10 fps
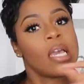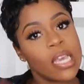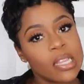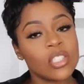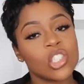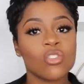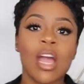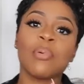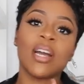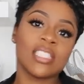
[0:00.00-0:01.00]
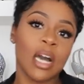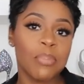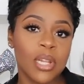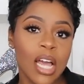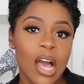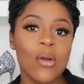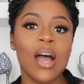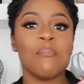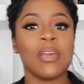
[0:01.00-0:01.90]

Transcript: hit that subscribe button down below and